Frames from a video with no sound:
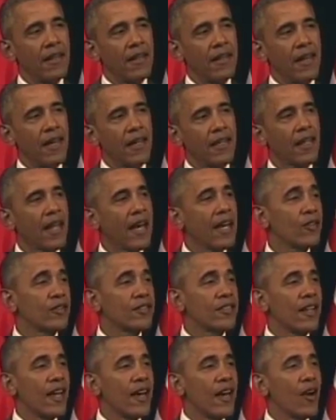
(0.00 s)
And later
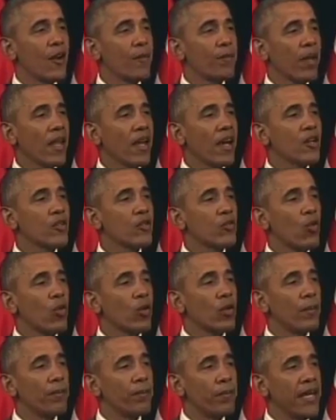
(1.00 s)
today, our players will
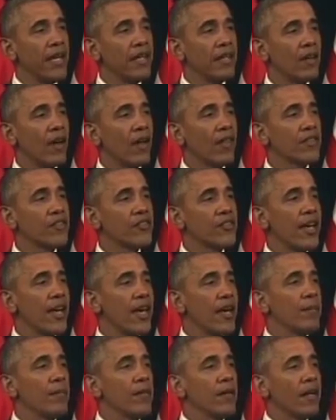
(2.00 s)
compete on the
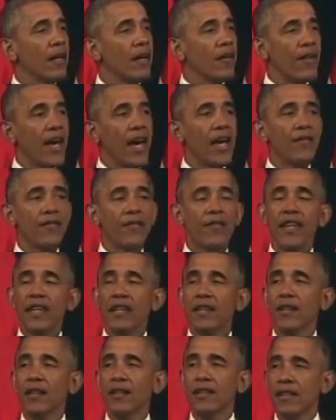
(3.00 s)
same Havana
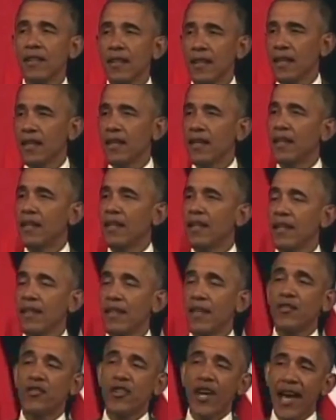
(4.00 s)
field
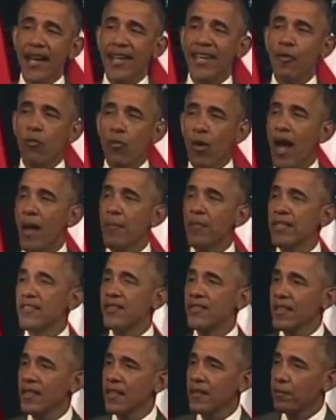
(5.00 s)
that Jackie
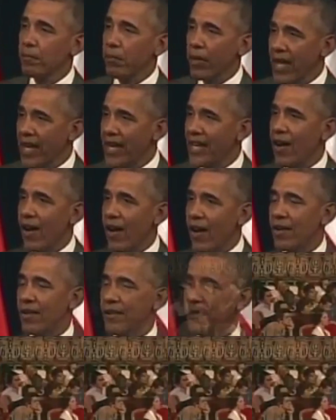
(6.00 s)
Robinson played on